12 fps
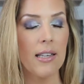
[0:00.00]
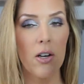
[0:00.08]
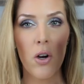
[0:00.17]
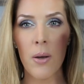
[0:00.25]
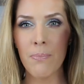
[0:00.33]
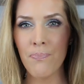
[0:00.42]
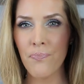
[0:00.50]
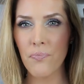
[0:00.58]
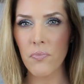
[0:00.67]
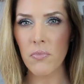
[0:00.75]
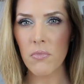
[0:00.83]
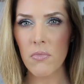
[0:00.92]
Serum.
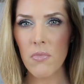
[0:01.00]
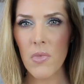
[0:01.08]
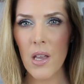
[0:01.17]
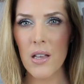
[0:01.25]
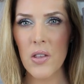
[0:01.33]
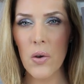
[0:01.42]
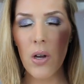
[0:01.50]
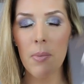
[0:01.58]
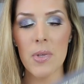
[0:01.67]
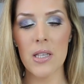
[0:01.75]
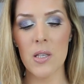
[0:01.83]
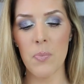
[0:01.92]
So it
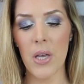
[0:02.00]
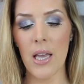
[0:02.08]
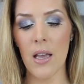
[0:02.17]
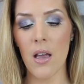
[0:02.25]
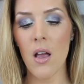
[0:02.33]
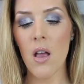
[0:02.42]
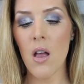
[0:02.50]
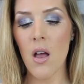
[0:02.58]
comes in this big